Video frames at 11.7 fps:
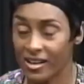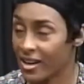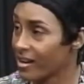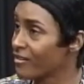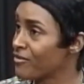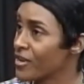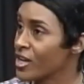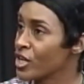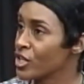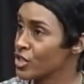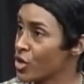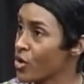of
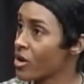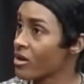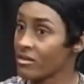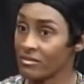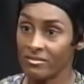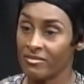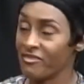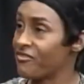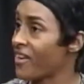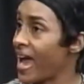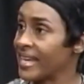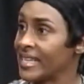your
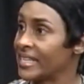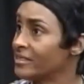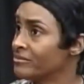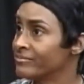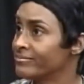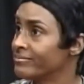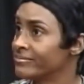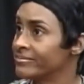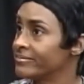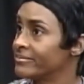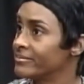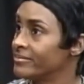fighting
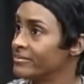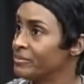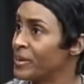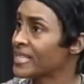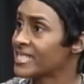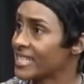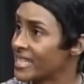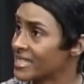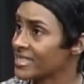it wasn't, It